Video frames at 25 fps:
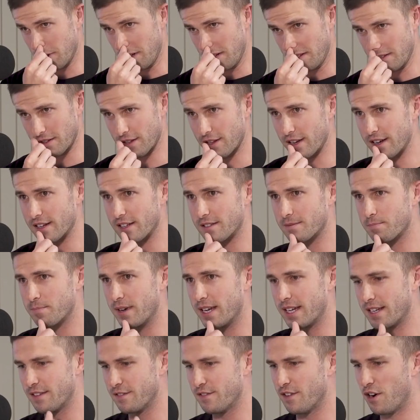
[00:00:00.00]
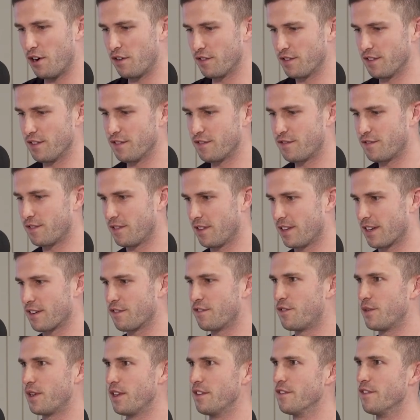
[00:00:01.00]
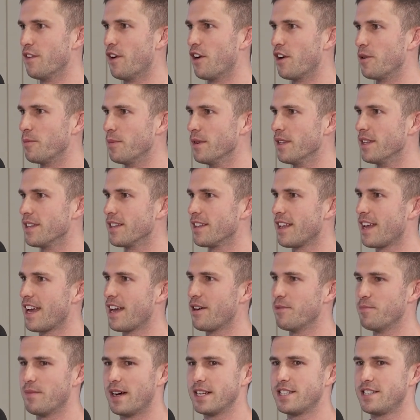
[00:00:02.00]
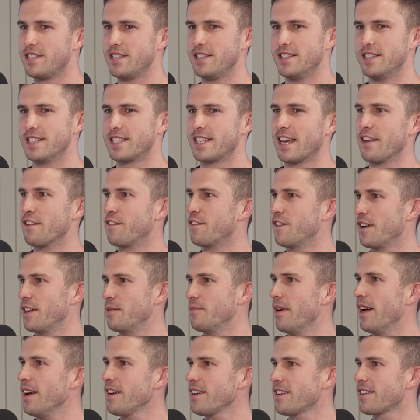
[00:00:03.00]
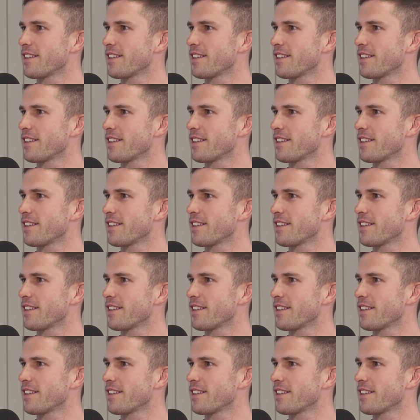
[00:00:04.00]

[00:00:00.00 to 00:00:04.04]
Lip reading: what, like, being involved in a footy environment, how much you just get feedback.